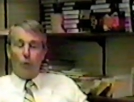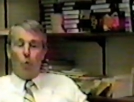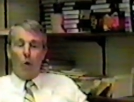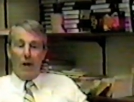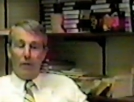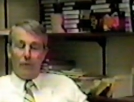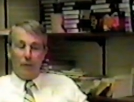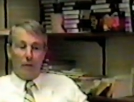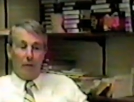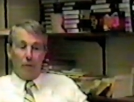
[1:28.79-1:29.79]

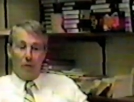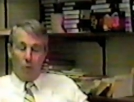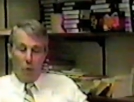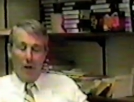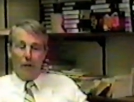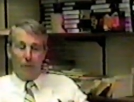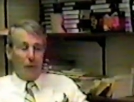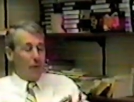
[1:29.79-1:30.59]
Waterford, and Waterford,